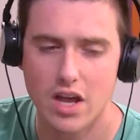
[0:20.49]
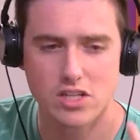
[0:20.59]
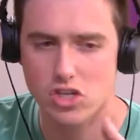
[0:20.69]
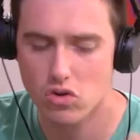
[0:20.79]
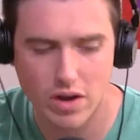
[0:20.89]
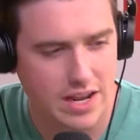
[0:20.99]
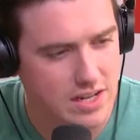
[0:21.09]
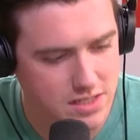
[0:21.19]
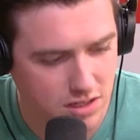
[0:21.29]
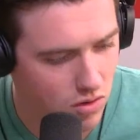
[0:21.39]

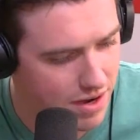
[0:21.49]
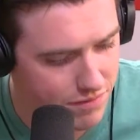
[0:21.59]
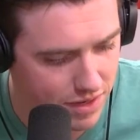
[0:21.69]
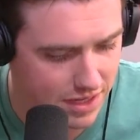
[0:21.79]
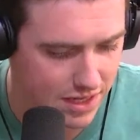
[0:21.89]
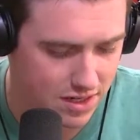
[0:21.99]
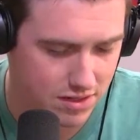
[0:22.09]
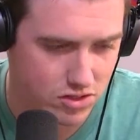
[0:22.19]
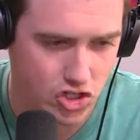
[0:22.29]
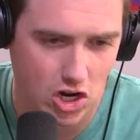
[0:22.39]
It's a great
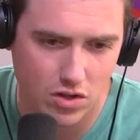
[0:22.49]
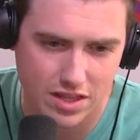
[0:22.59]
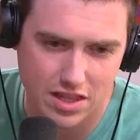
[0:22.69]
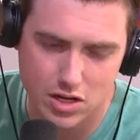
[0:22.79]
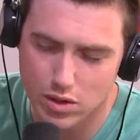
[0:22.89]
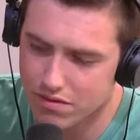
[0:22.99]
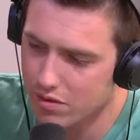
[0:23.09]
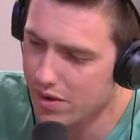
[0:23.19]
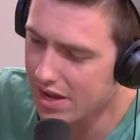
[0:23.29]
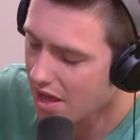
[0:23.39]
fucking show that they do
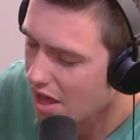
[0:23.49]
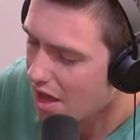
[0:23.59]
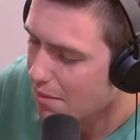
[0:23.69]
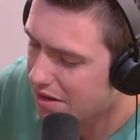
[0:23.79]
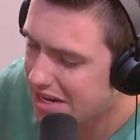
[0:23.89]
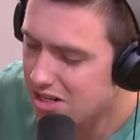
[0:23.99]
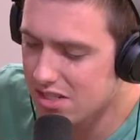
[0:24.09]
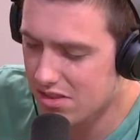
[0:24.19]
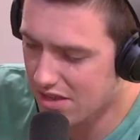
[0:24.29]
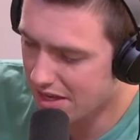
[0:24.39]
every week. But here's
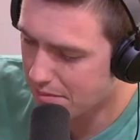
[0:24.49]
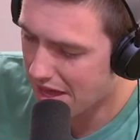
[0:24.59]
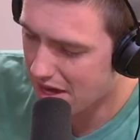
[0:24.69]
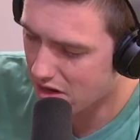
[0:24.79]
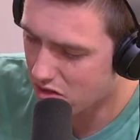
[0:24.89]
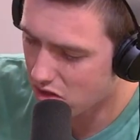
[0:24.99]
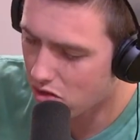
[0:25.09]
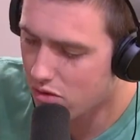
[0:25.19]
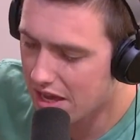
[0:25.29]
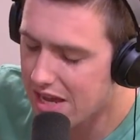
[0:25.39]
the thing, man: the
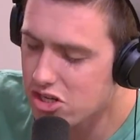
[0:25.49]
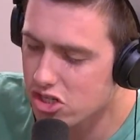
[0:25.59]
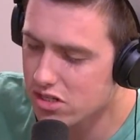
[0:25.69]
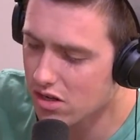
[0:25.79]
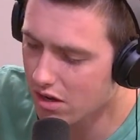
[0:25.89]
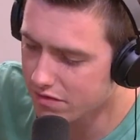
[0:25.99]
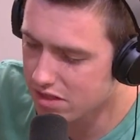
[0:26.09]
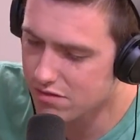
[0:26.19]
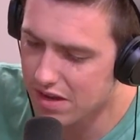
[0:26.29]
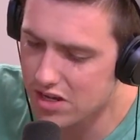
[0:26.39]
location of
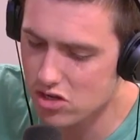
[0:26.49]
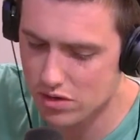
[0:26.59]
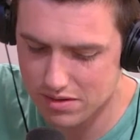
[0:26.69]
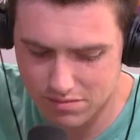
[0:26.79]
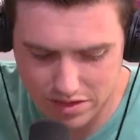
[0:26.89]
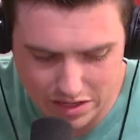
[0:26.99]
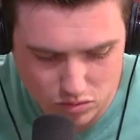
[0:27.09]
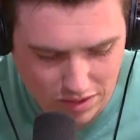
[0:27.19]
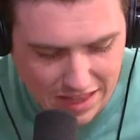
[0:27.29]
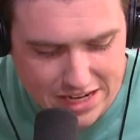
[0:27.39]
this venue in
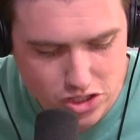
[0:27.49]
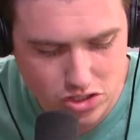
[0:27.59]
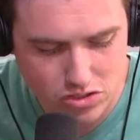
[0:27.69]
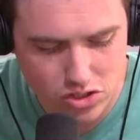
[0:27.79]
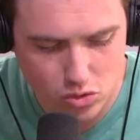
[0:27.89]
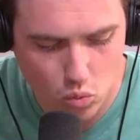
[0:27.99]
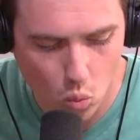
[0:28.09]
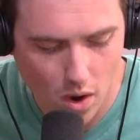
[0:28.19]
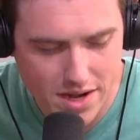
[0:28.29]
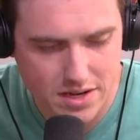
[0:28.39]
relation to
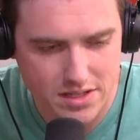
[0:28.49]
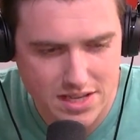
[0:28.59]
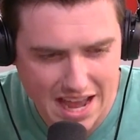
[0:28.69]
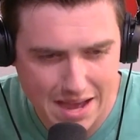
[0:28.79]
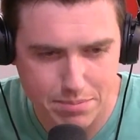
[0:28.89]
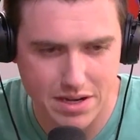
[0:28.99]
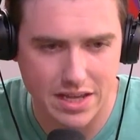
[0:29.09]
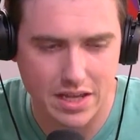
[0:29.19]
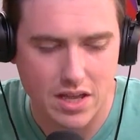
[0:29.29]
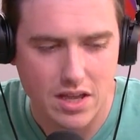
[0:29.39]
what is
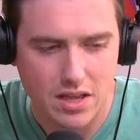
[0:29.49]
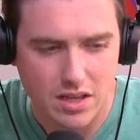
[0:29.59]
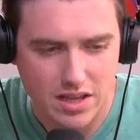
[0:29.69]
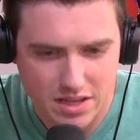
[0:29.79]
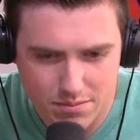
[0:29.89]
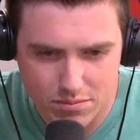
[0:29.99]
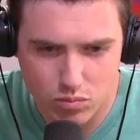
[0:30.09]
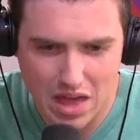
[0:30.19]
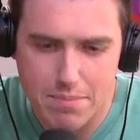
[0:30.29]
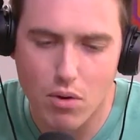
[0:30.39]
happening in
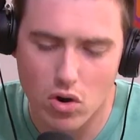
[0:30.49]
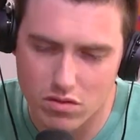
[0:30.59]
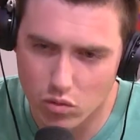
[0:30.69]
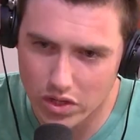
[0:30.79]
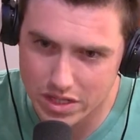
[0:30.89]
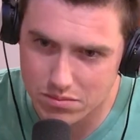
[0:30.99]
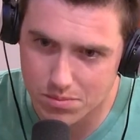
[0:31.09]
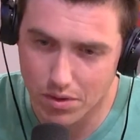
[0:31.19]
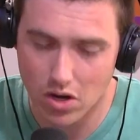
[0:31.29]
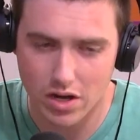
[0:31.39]
that part of
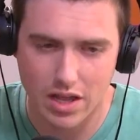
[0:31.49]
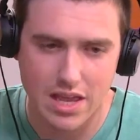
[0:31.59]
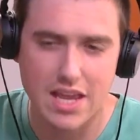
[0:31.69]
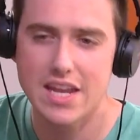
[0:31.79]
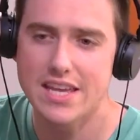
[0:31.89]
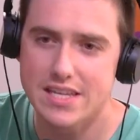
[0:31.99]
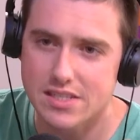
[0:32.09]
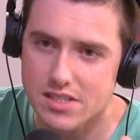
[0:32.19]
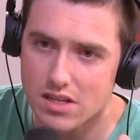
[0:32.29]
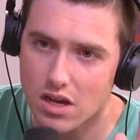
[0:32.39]
Williamsburg, it
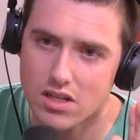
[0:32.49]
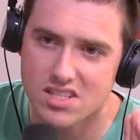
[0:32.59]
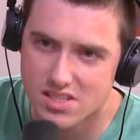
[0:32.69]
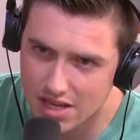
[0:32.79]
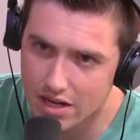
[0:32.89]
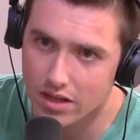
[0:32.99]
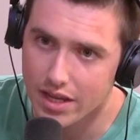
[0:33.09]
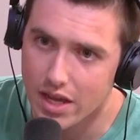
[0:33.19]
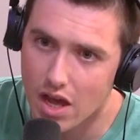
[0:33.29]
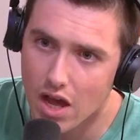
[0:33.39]
is
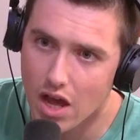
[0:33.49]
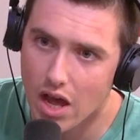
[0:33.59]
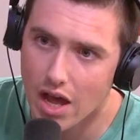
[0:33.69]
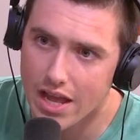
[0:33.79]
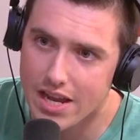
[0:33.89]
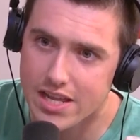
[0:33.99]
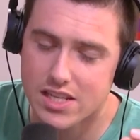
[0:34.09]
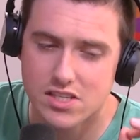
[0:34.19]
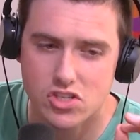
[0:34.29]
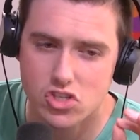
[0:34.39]
unsettling. It
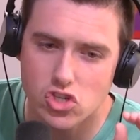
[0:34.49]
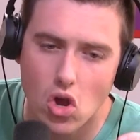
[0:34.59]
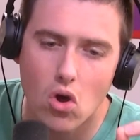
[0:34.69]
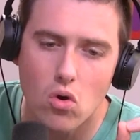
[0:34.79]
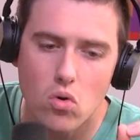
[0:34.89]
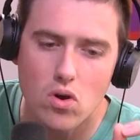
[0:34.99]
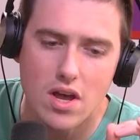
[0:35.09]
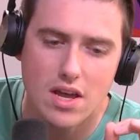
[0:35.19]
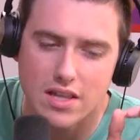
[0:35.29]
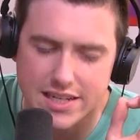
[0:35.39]
is so,
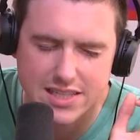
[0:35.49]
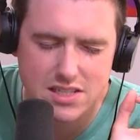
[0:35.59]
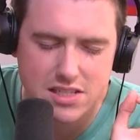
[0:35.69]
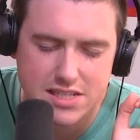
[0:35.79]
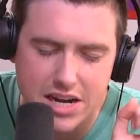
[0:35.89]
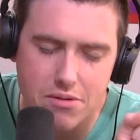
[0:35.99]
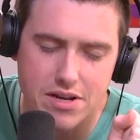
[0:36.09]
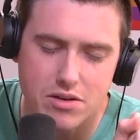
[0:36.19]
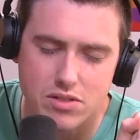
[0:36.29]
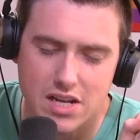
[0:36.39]
like, the
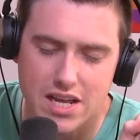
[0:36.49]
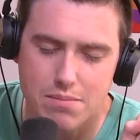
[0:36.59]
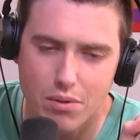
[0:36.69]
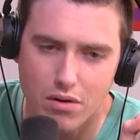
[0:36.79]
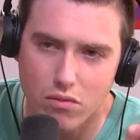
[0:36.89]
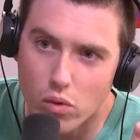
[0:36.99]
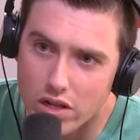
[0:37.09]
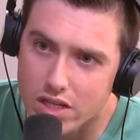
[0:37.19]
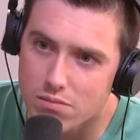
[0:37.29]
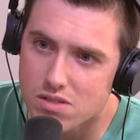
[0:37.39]
stereotype of
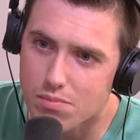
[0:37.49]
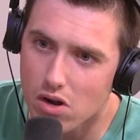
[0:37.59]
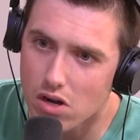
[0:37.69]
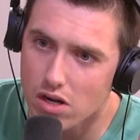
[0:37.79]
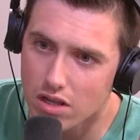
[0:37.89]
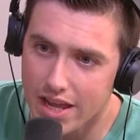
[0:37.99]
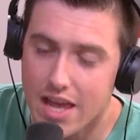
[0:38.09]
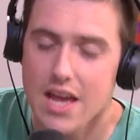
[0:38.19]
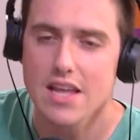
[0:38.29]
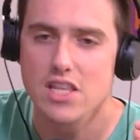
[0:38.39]
Williamsburg. Like,
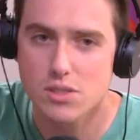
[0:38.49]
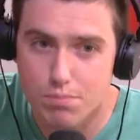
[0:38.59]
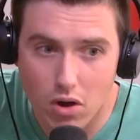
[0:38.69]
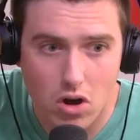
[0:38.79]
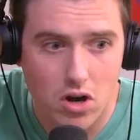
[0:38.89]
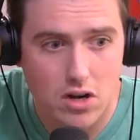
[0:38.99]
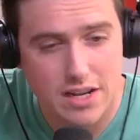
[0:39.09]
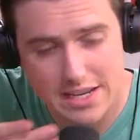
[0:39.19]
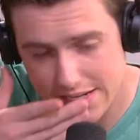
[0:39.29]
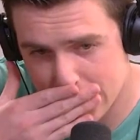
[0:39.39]
this bar
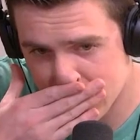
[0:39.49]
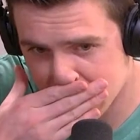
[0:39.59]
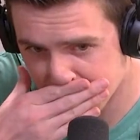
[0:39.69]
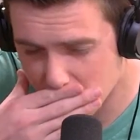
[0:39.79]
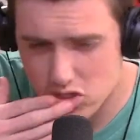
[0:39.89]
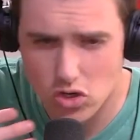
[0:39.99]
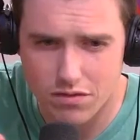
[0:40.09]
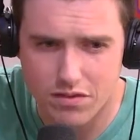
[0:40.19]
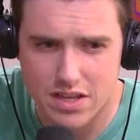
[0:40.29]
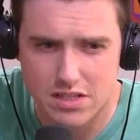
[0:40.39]
is, first
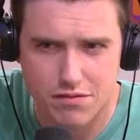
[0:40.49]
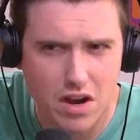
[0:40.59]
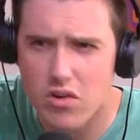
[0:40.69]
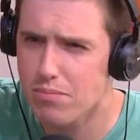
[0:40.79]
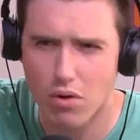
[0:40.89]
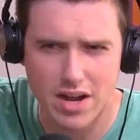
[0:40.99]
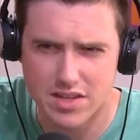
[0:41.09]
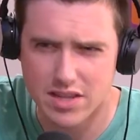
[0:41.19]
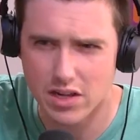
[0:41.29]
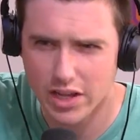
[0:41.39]
off, it's very bright
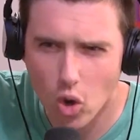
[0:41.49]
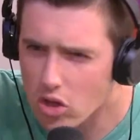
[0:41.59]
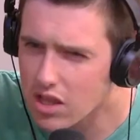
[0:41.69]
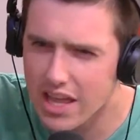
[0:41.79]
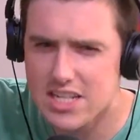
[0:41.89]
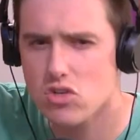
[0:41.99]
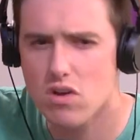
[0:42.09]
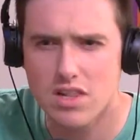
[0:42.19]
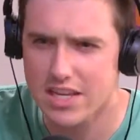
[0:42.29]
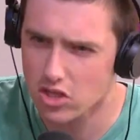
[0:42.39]
in there. Like, all the lights are
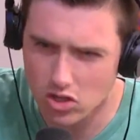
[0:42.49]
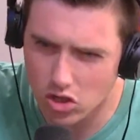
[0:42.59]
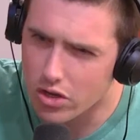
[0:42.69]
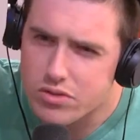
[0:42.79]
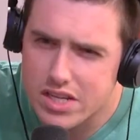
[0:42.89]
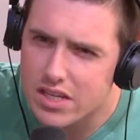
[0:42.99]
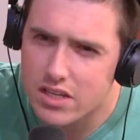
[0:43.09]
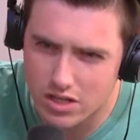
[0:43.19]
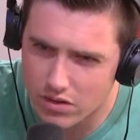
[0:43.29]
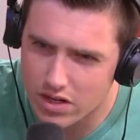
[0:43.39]
on, like they're closing,
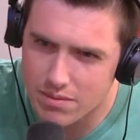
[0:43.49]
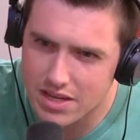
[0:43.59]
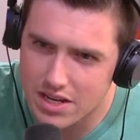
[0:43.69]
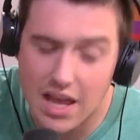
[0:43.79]
you know what I mean?